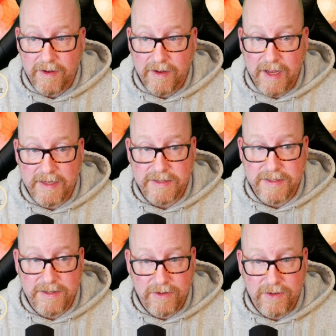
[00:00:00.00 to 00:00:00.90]

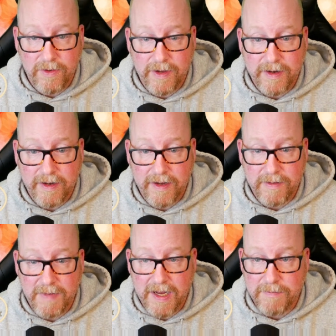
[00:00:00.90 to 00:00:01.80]
as you do it,
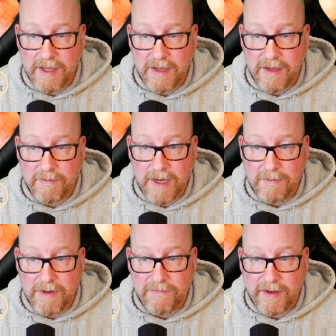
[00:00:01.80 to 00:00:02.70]
it might
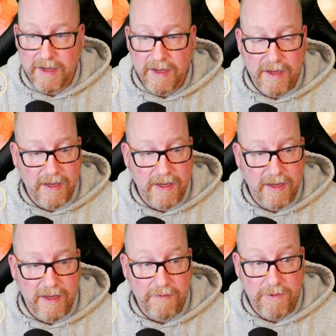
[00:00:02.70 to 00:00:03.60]
be funny.
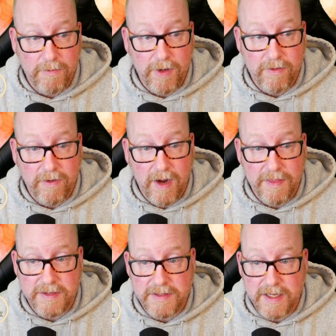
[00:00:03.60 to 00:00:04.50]
If you want to try
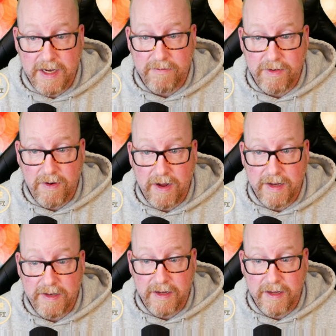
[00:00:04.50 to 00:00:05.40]
this and haven't tried
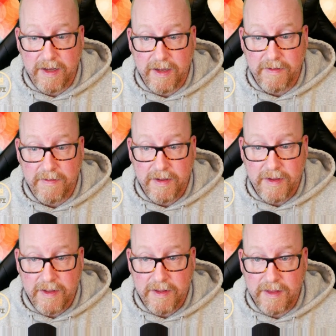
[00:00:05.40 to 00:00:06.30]
it, the
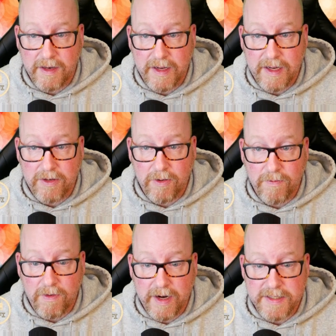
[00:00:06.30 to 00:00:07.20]
link to
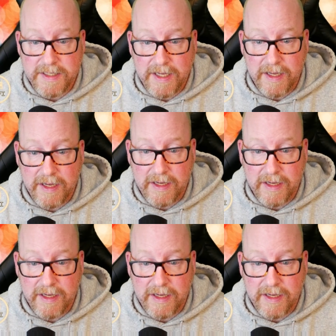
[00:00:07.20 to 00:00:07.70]
VarAC